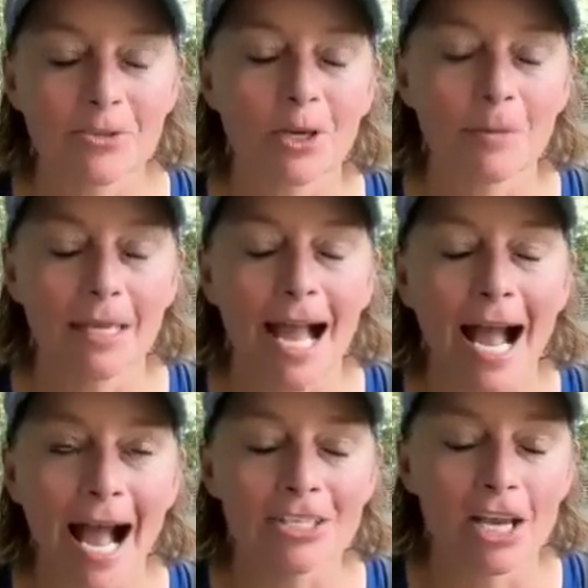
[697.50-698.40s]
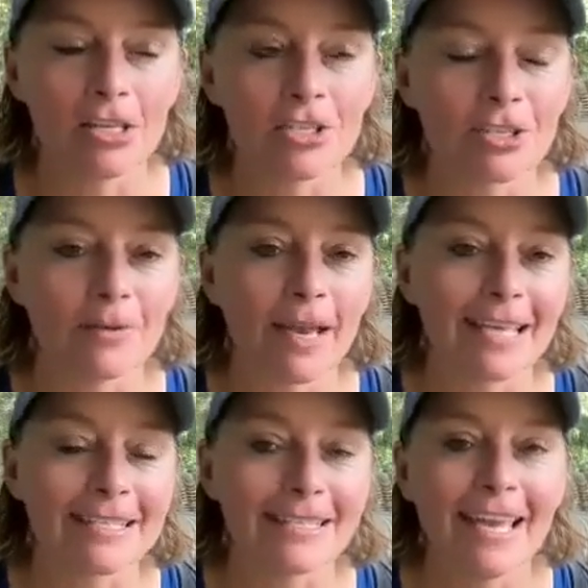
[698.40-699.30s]
extremely hot, challenging
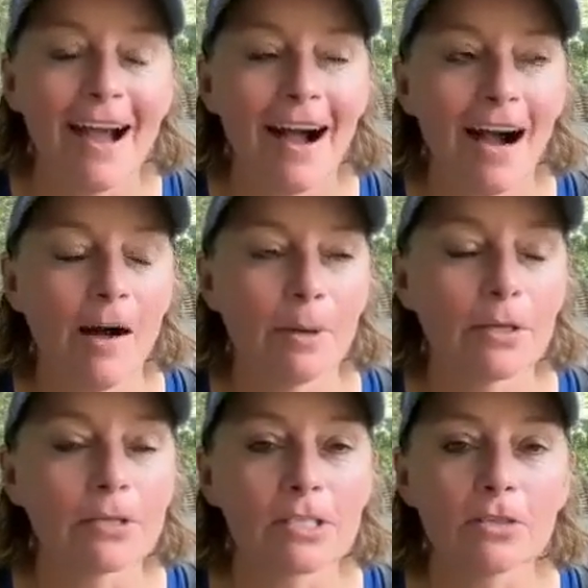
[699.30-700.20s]
race. But you're still